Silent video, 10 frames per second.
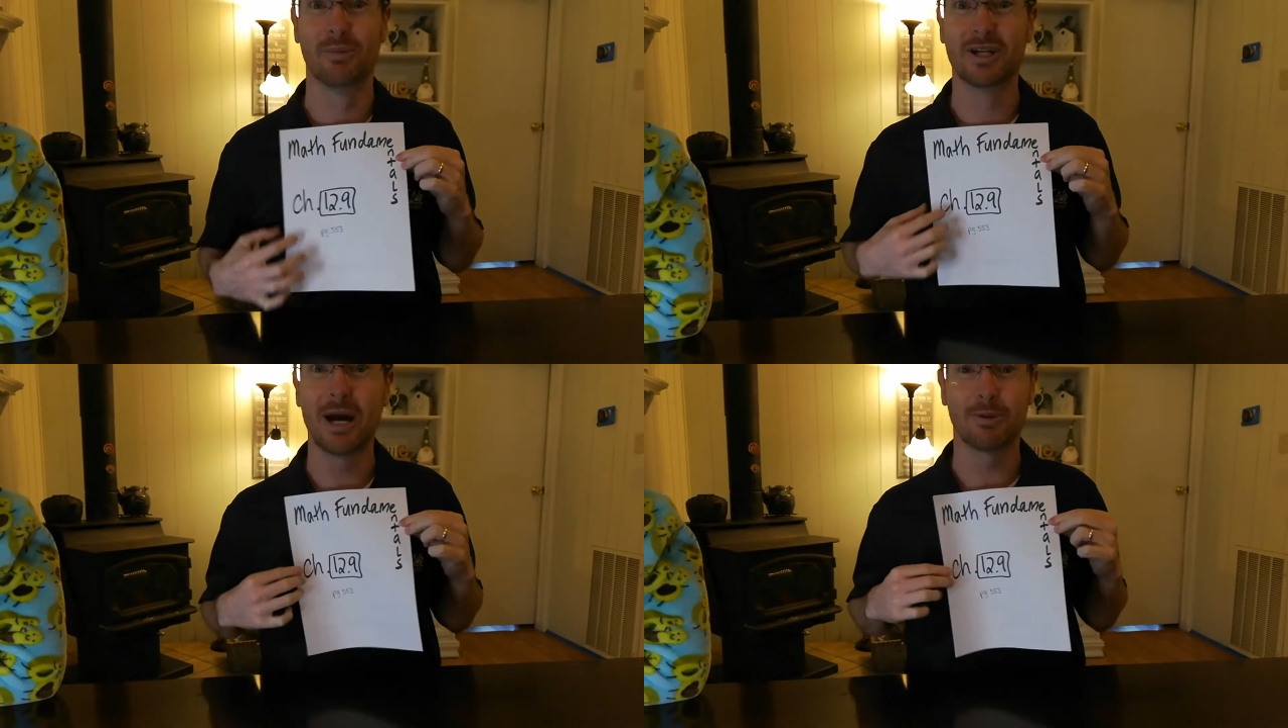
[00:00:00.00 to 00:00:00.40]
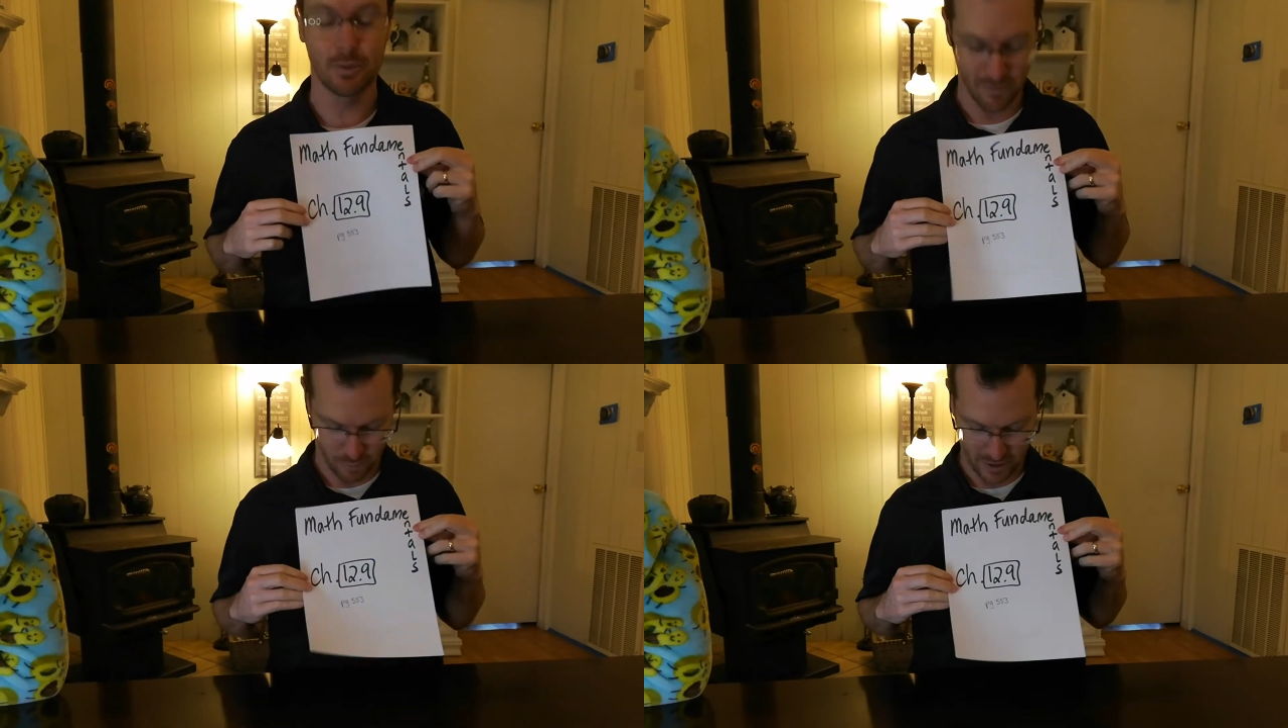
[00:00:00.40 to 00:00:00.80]
Chapter
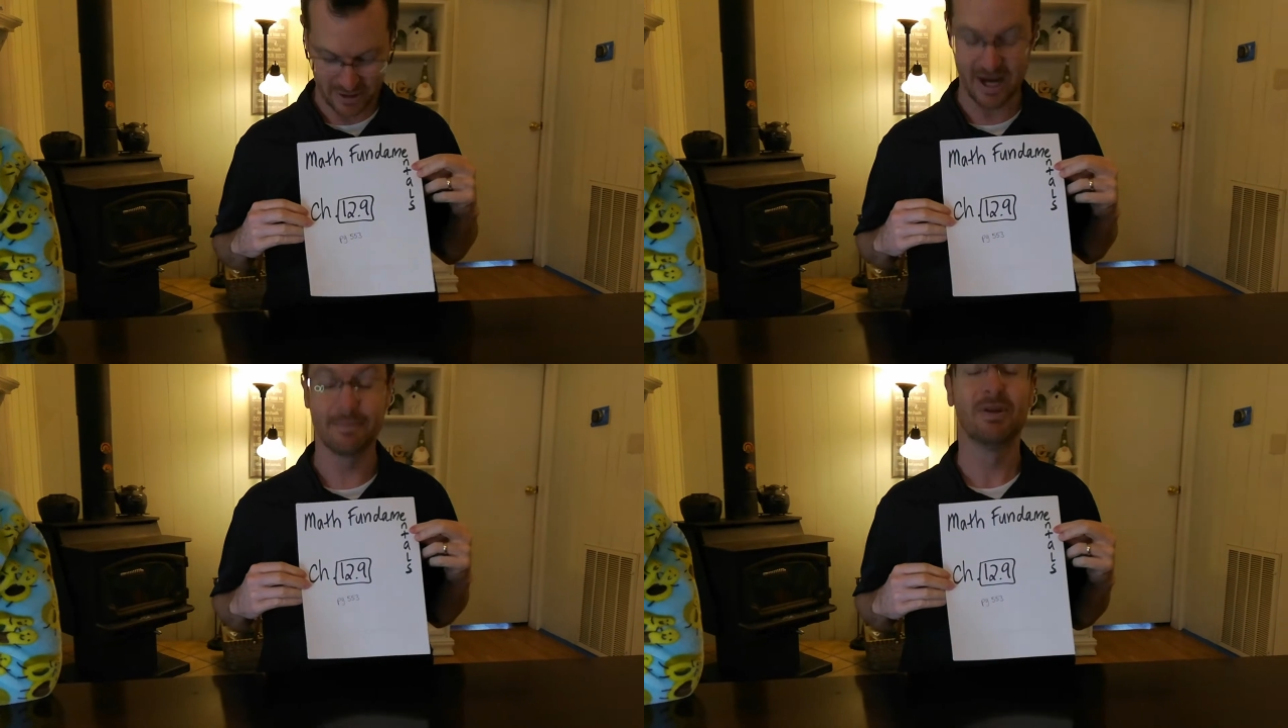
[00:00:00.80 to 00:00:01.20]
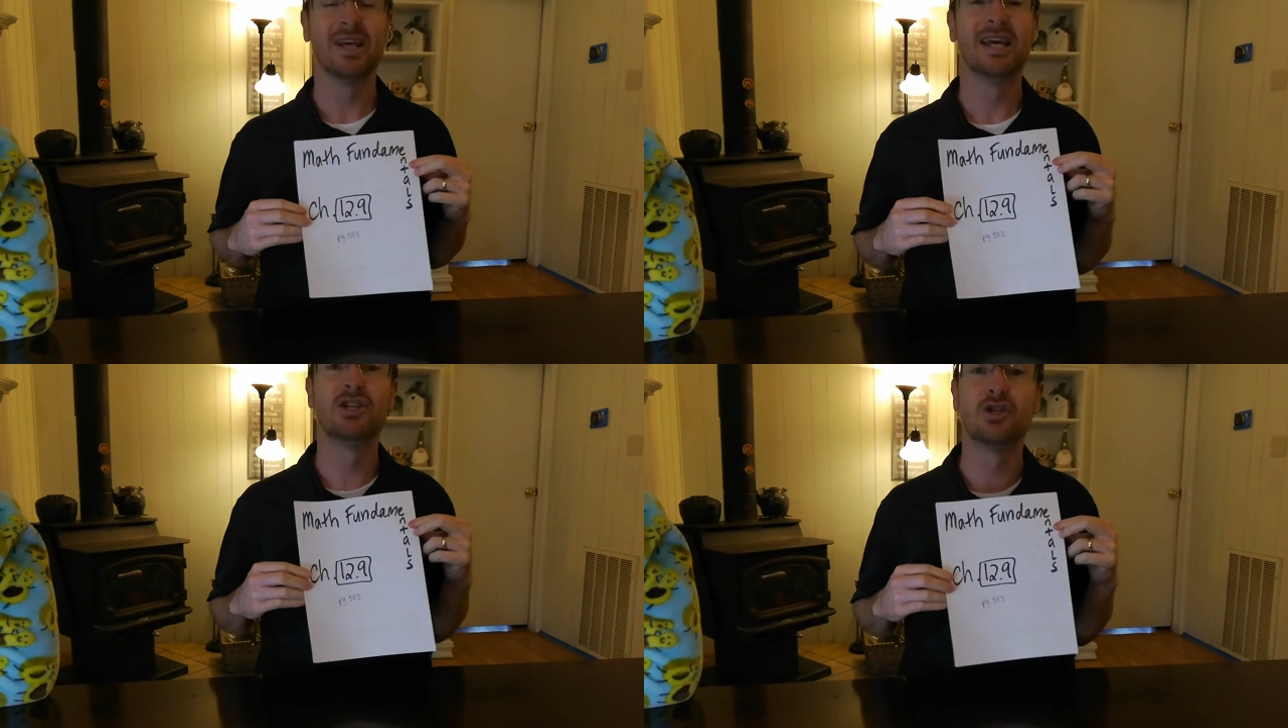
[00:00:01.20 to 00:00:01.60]
12.9
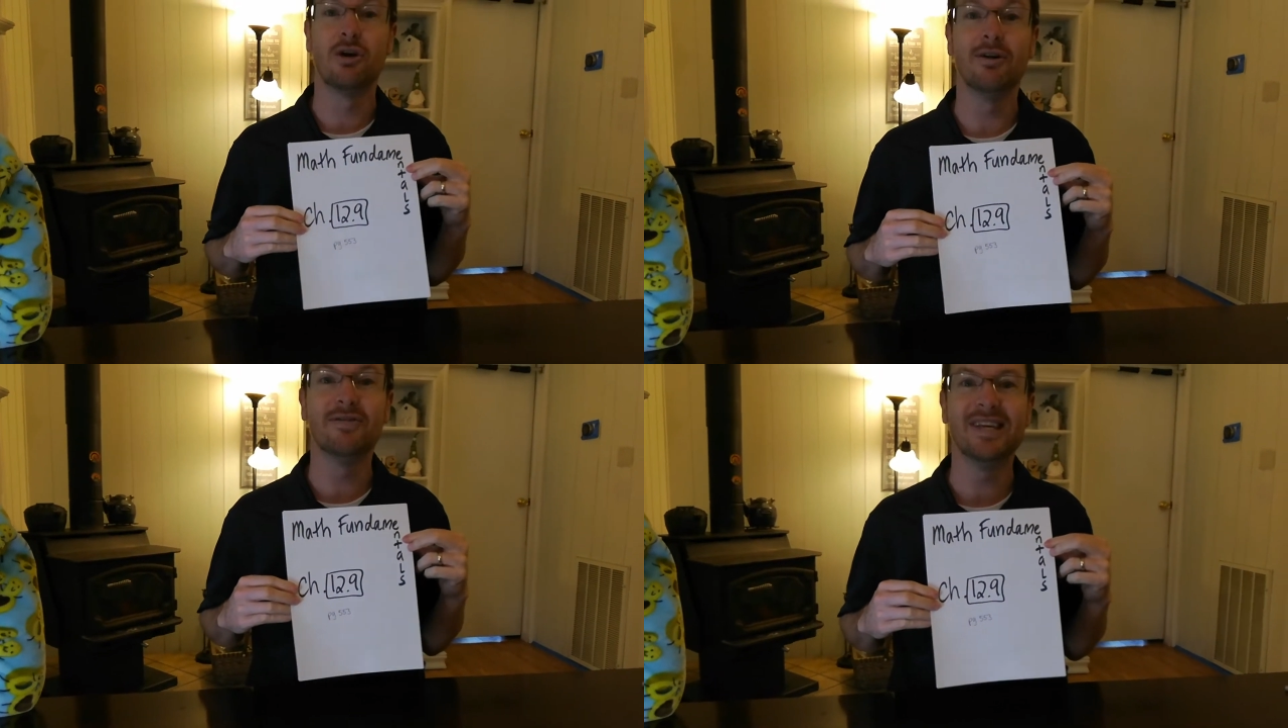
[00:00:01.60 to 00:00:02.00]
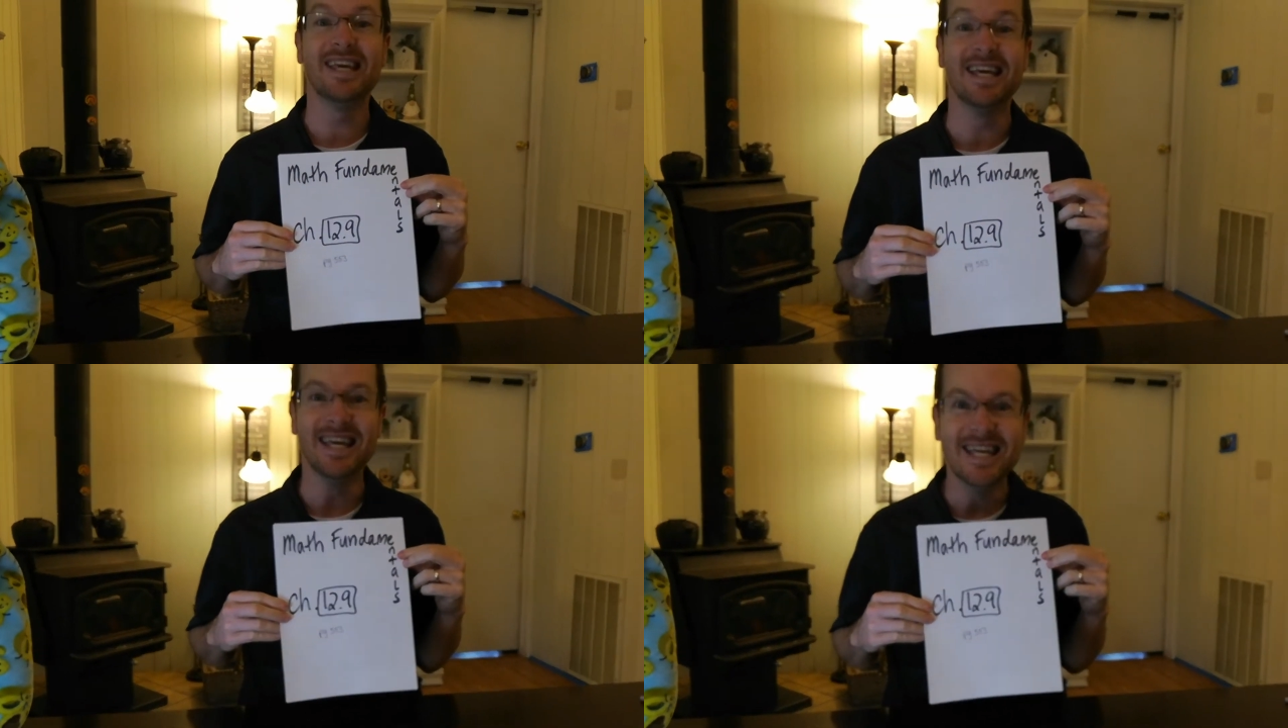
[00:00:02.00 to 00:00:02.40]
is solving
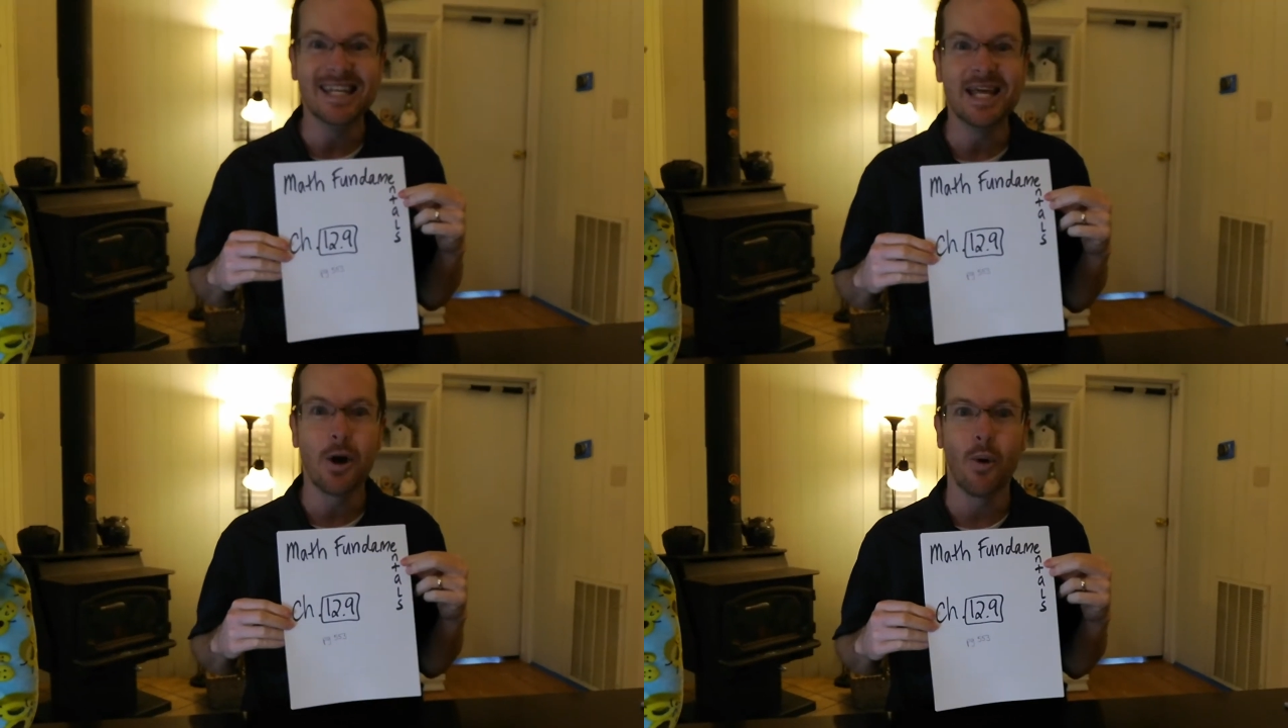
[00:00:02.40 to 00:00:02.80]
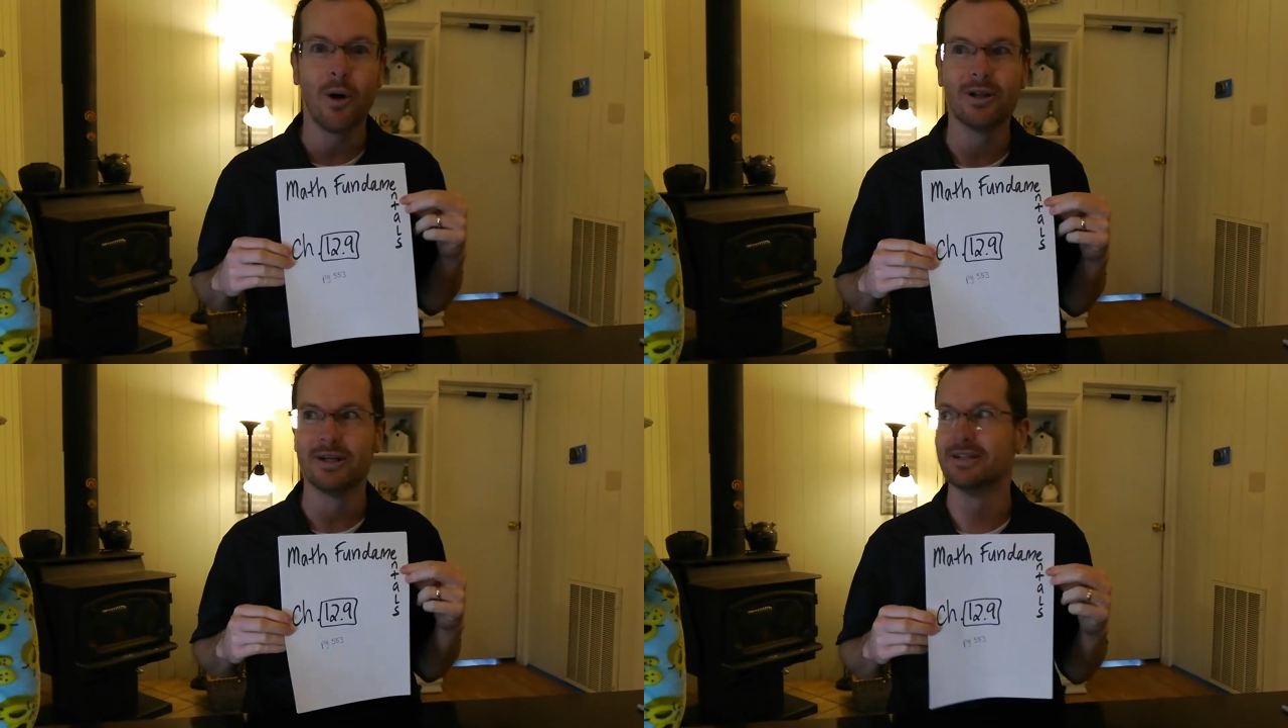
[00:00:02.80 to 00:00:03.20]

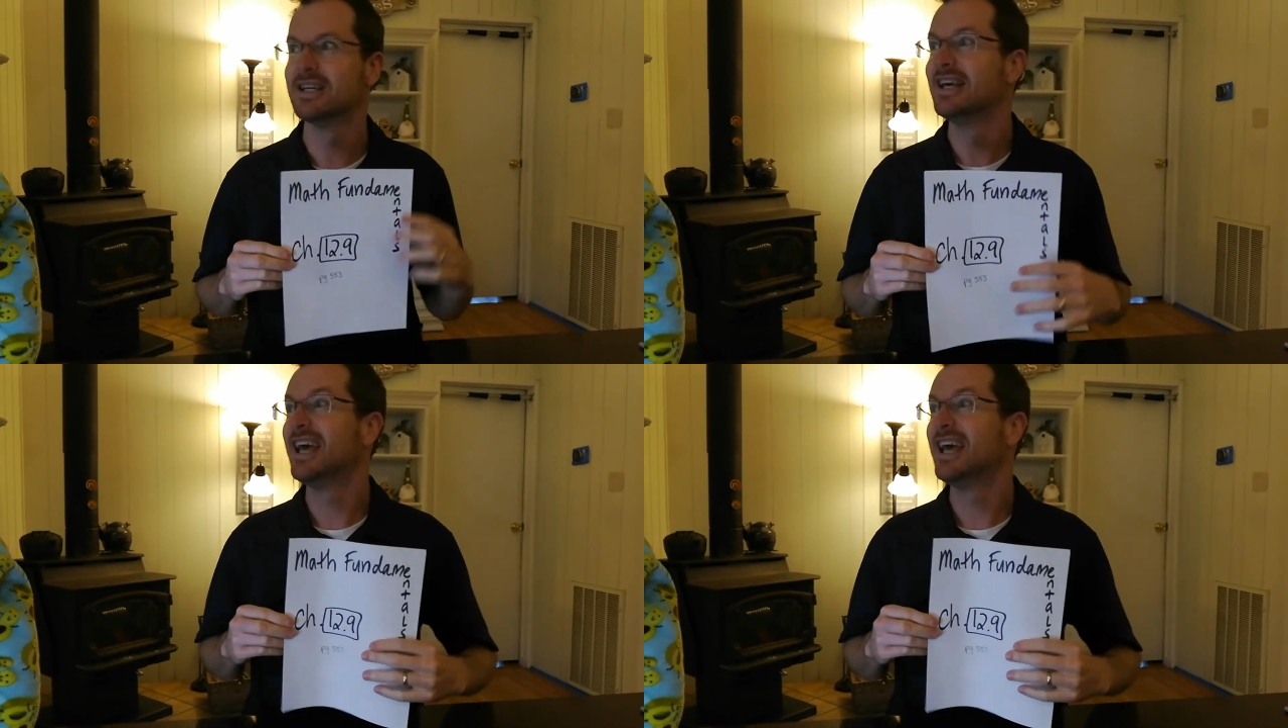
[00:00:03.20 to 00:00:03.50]
inequalities.